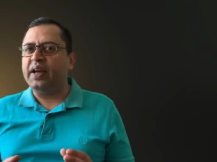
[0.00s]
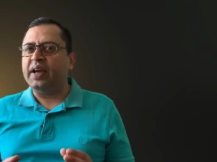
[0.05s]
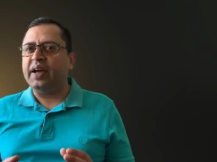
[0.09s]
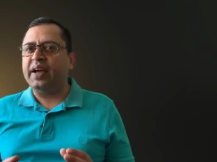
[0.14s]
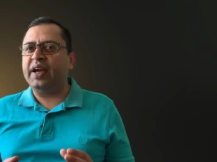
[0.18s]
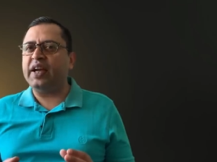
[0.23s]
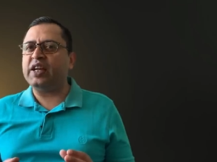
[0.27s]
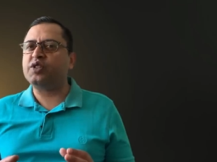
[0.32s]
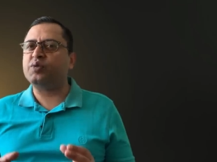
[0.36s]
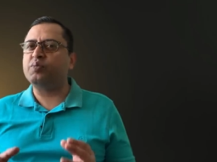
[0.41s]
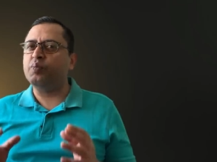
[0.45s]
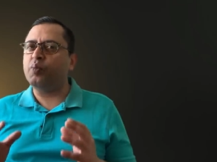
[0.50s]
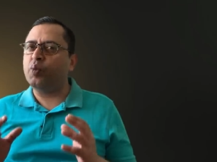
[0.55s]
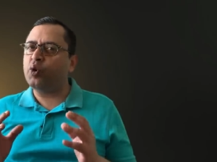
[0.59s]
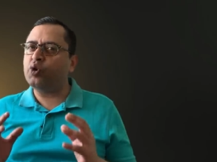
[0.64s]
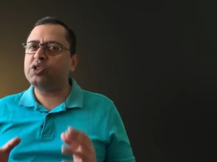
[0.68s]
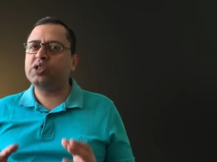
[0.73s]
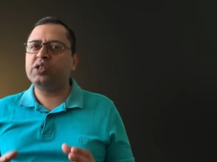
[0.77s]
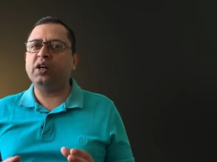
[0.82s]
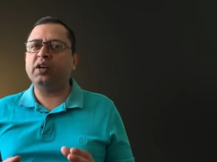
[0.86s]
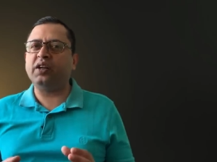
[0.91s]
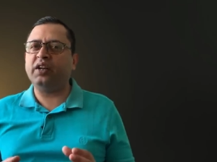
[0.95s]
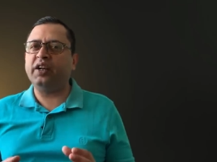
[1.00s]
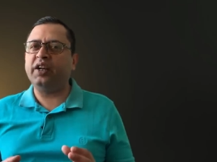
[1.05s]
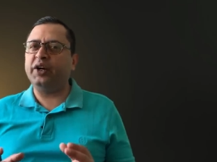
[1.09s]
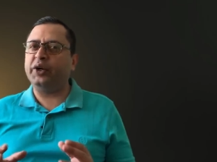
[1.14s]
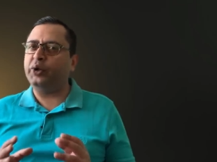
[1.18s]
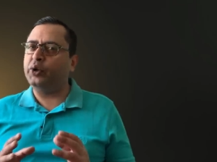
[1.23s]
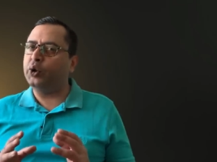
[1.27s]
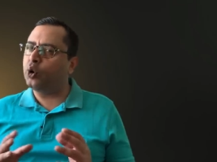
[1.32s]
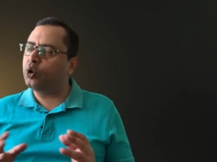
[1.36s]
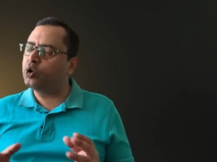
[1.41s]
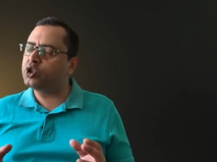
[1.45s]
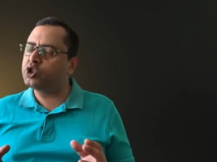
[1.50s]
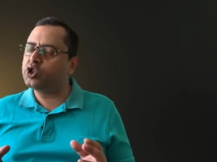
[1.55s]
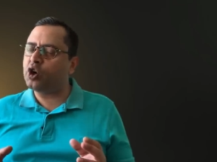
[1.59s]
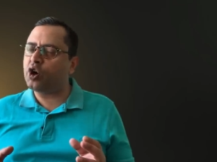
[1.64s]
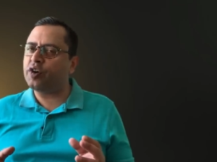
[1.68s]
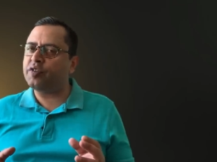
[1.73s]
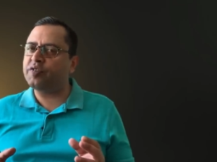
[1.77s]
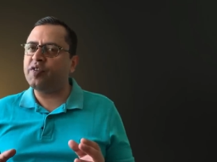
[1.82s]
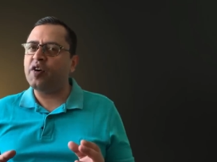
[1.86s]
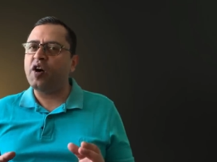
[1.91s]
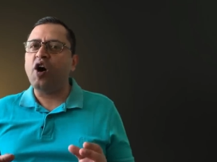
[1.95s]
he has most certainly dozed
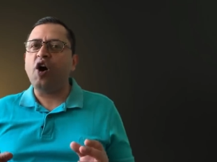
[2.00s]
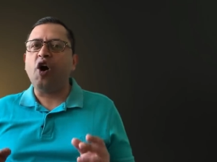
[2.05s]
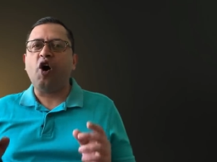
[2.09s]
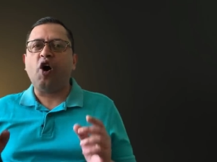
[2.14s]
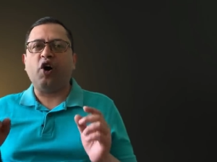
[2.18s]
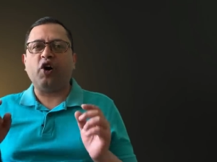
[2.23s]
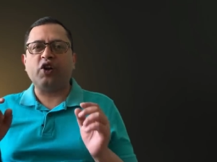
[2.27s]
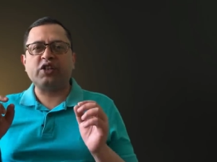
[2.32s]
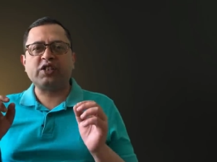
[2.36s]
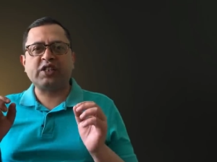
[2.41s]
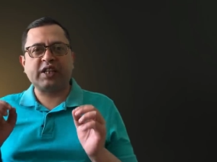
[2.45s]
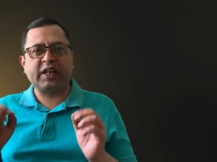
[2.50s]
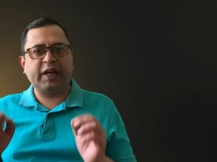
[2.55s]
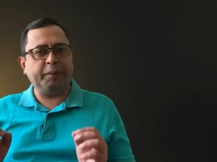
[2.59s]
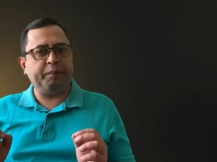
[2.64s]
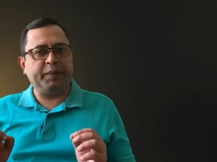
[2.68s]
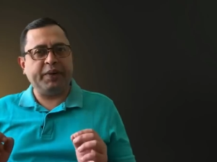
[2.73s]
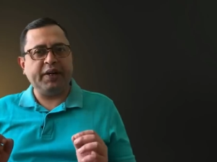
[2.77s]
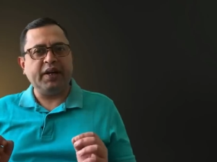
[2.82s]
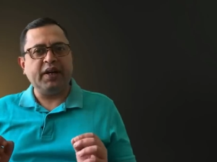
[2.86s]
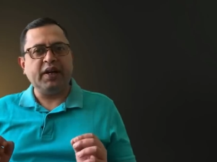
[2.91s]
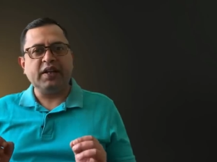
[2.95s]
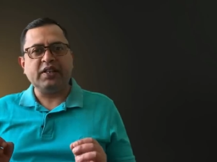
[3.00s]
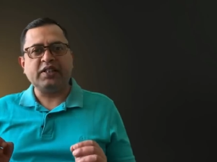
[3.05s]
off or skipped